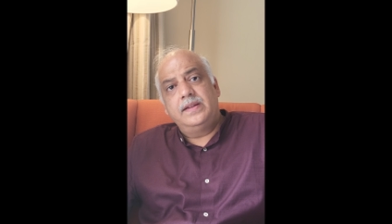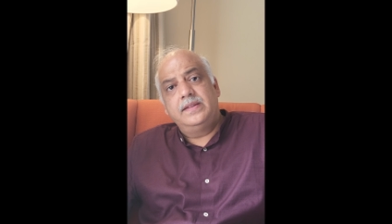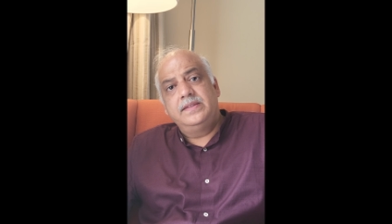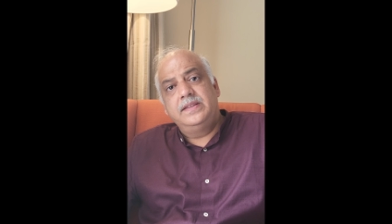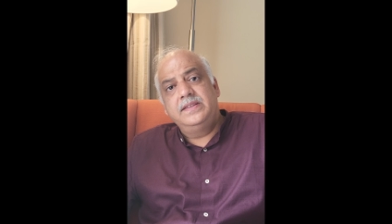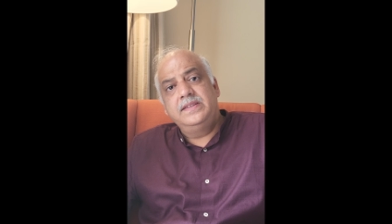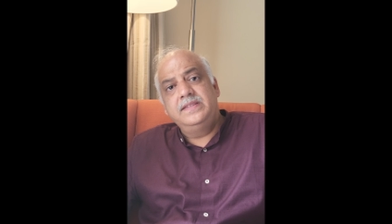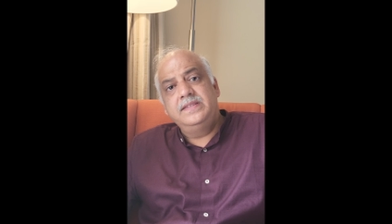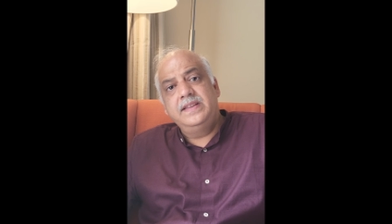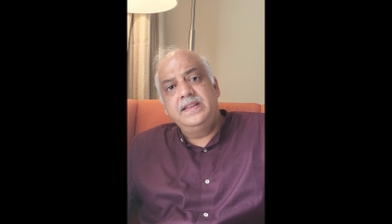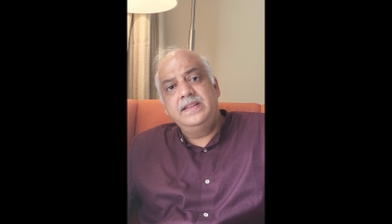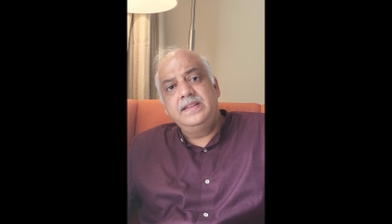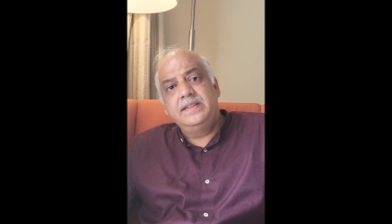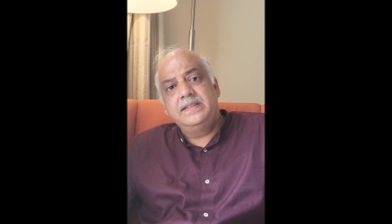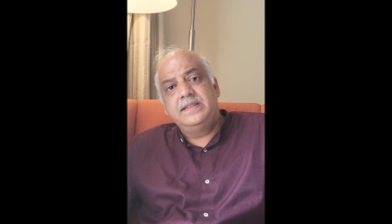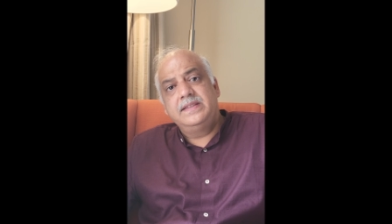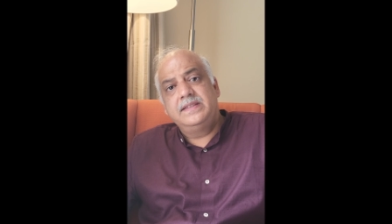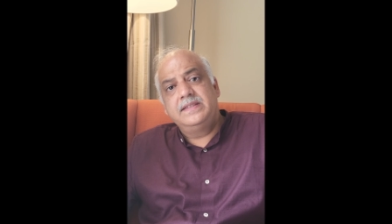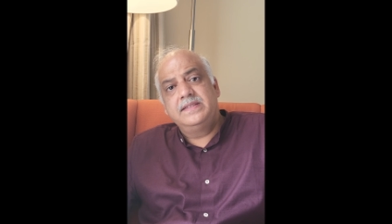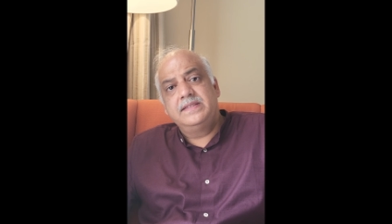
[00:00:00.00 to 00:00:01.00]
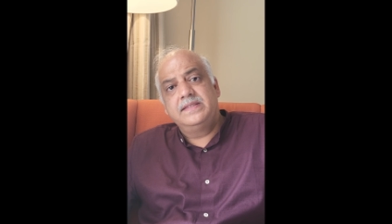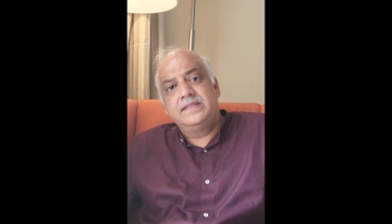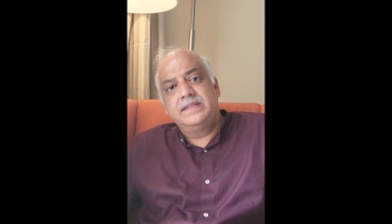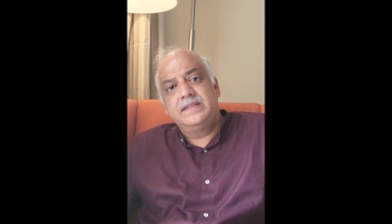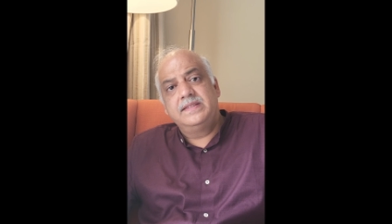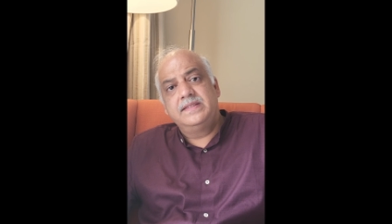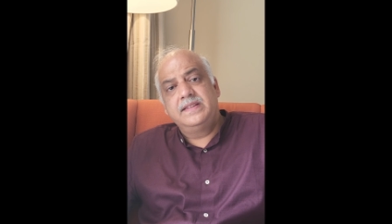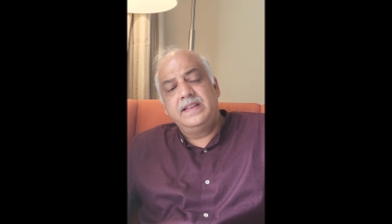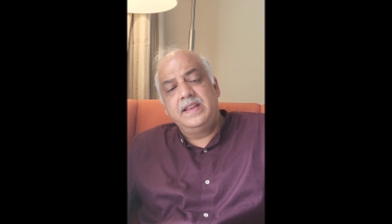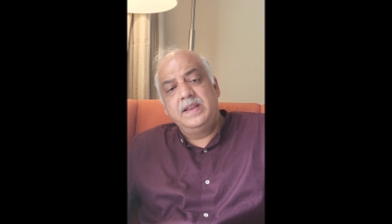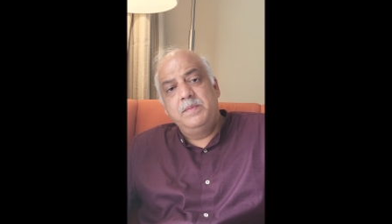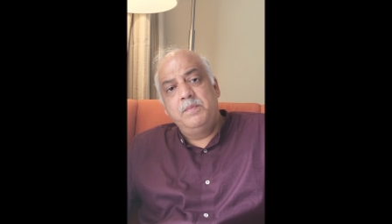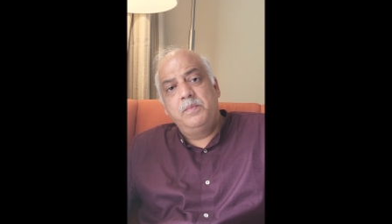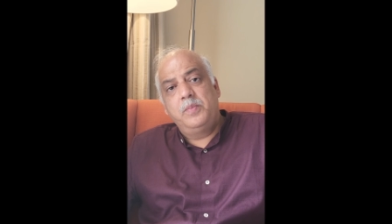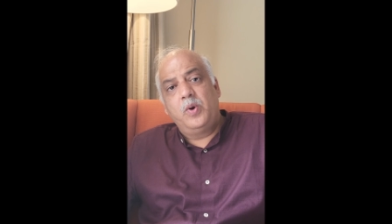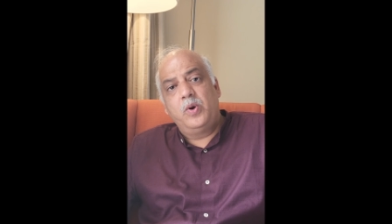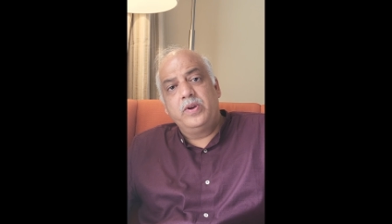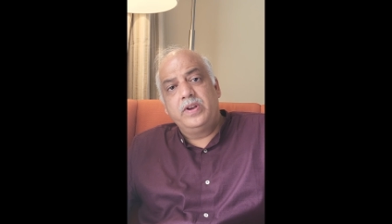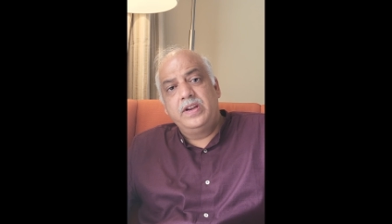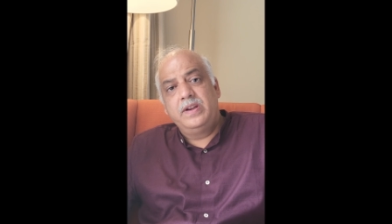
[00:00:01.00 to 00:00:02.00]
this is a this is this is an
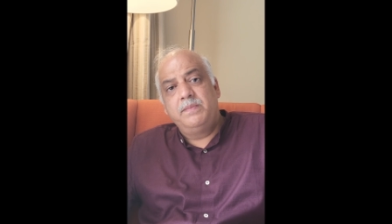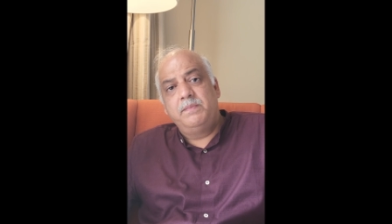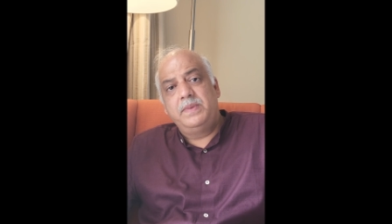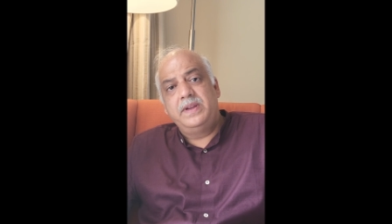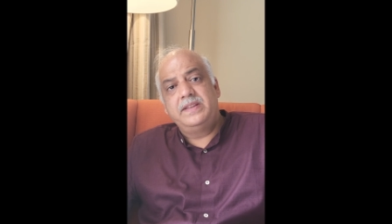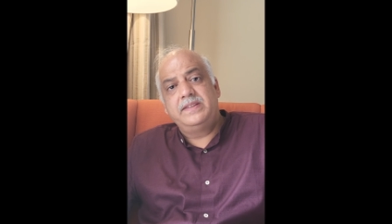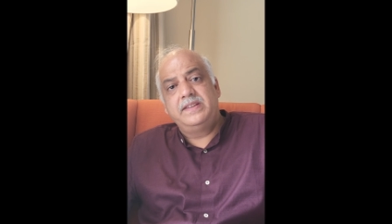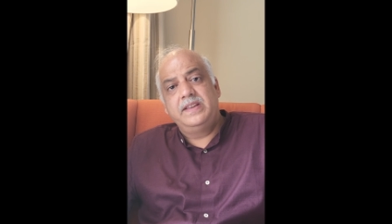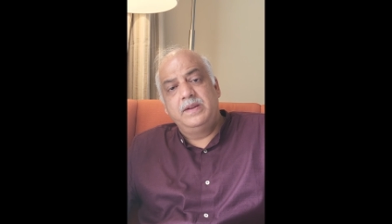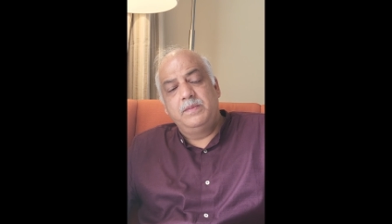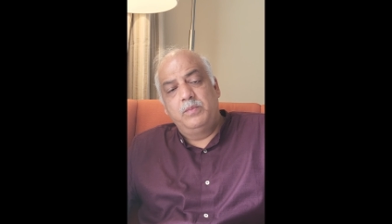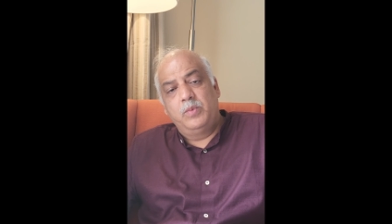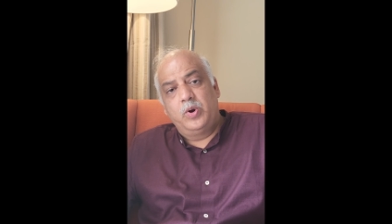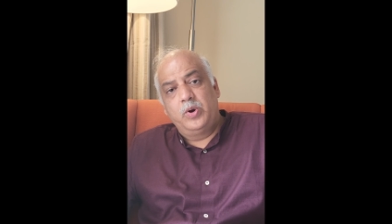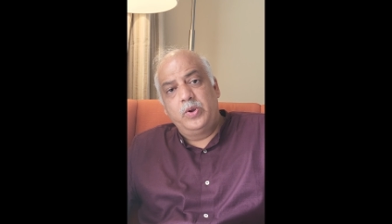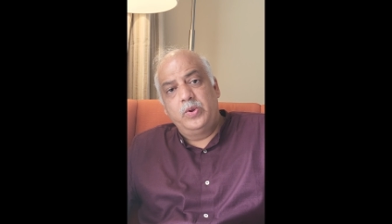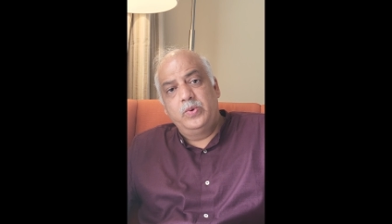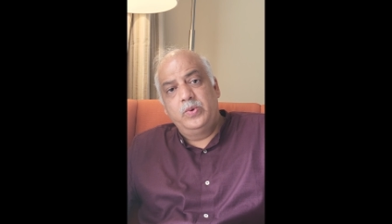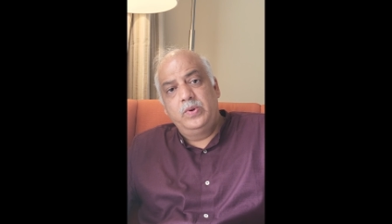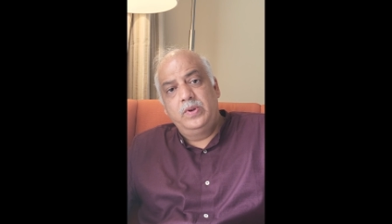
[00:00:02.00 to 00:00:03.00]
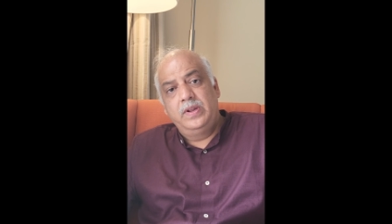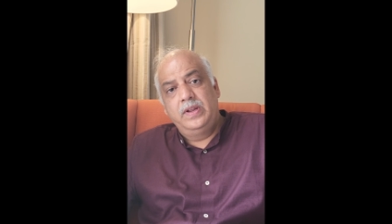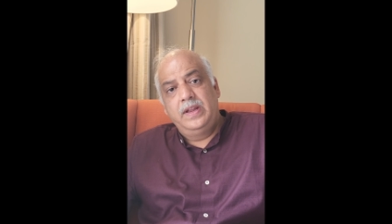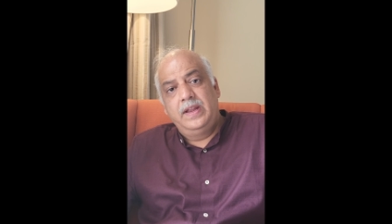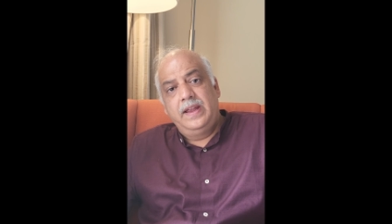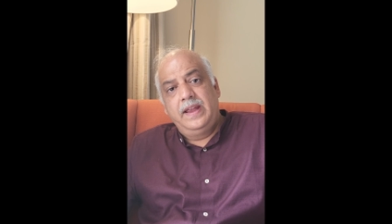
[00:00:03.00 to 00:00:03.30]
important basic module,